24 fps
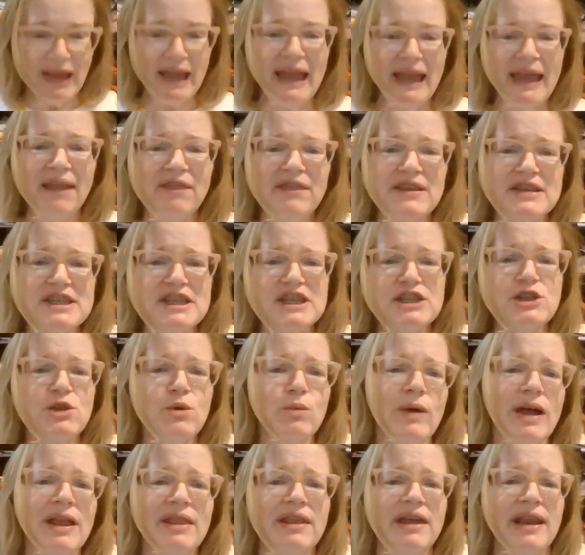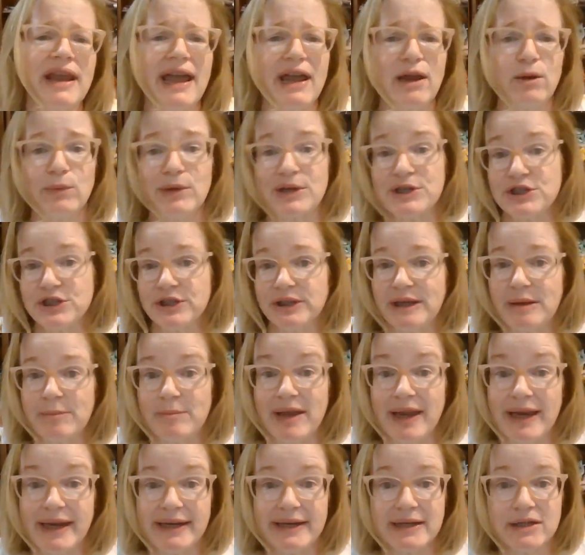and this is the one that I originally
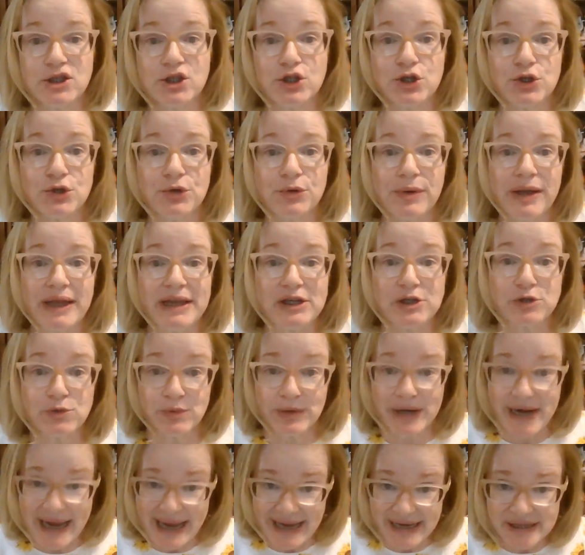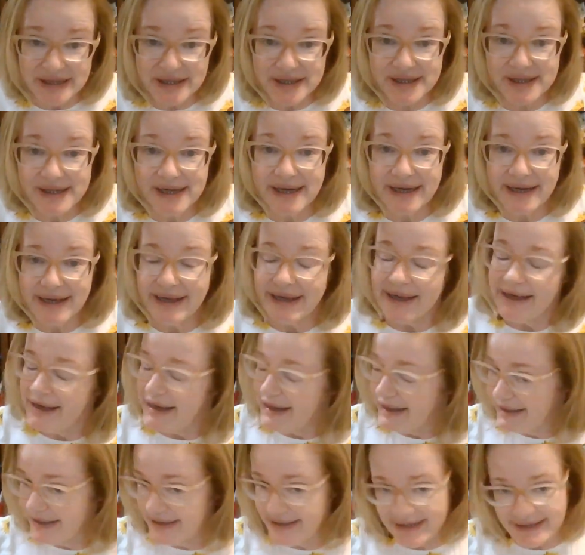made into a dress
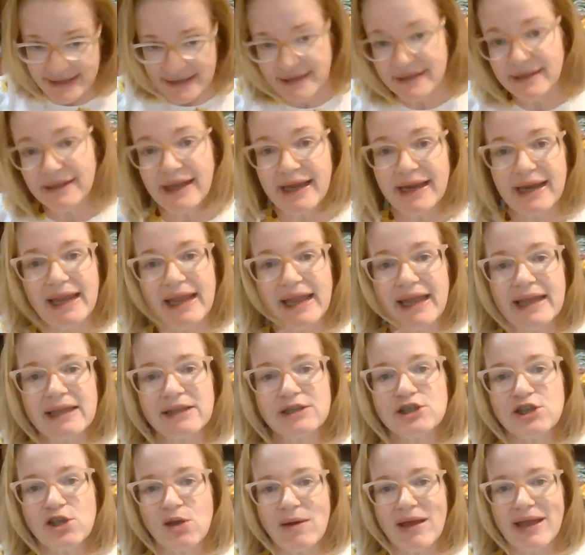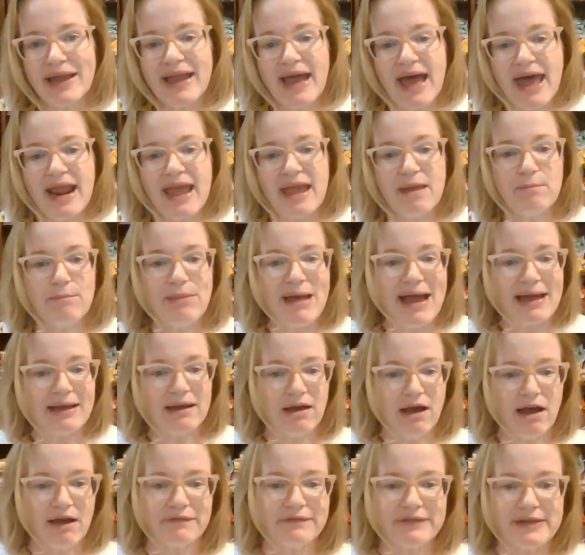and didn't like it, so I cut it back
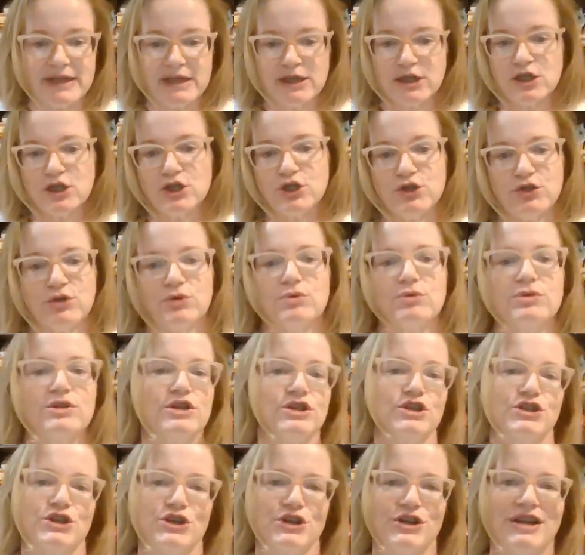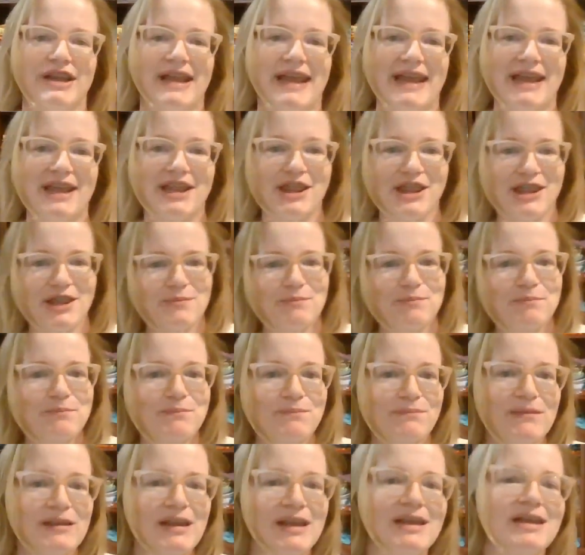off into the shirt length.
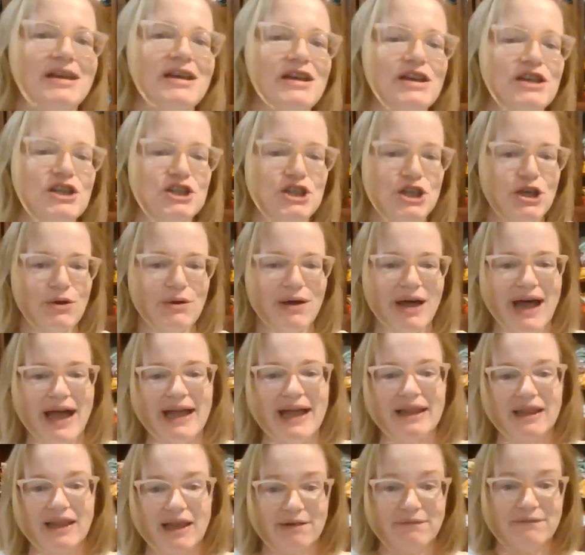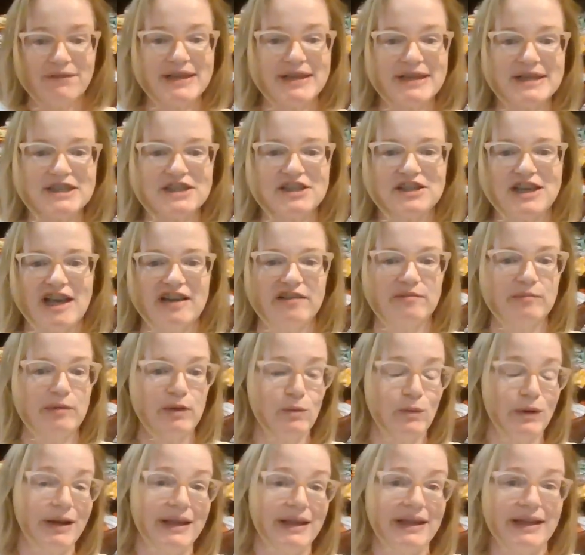So I love this. I've
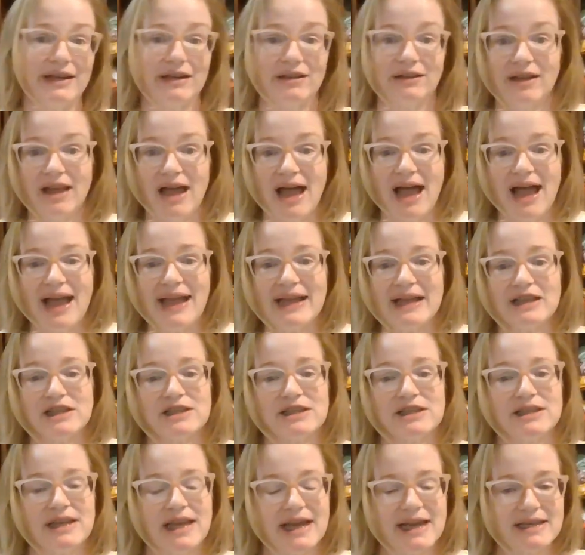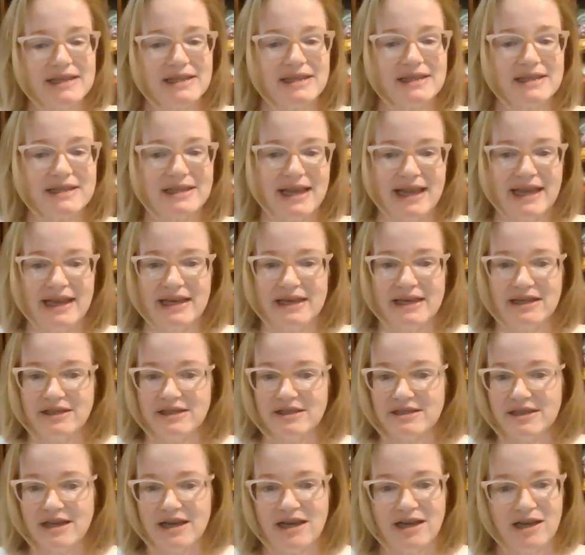been wearing it a lot. It's nice
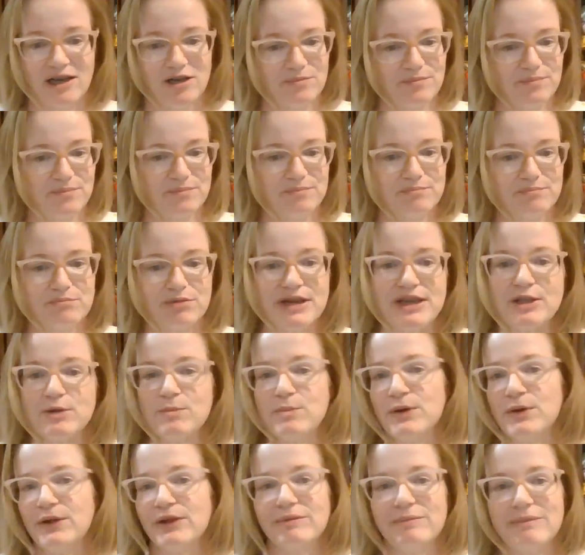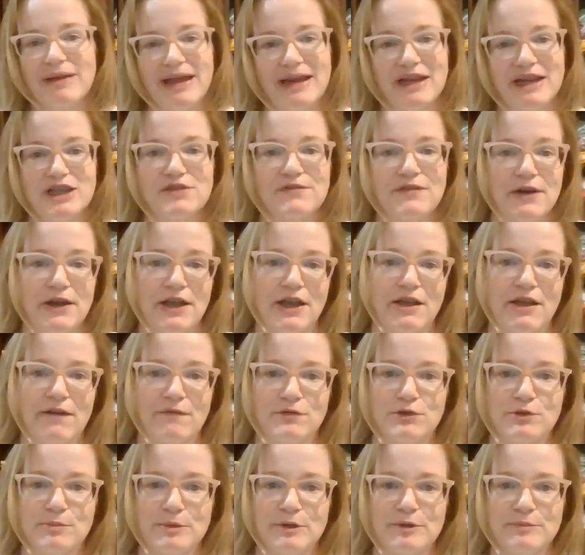and breathable, and it's very
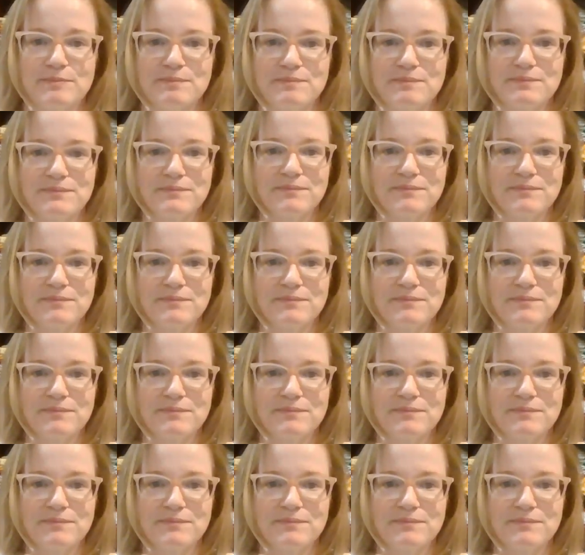comfortable.